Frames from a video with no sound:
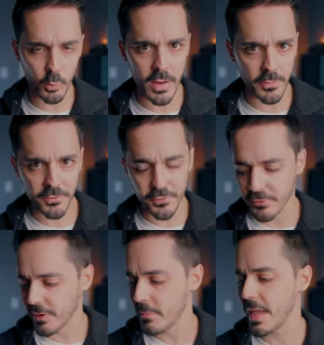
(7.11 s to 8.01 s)
whatever
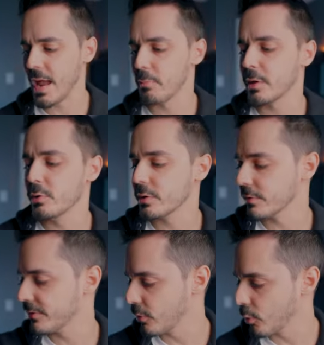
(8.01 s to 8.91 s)
full frame camera you can
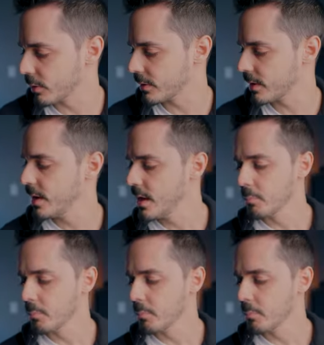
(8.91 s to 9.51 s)
afford,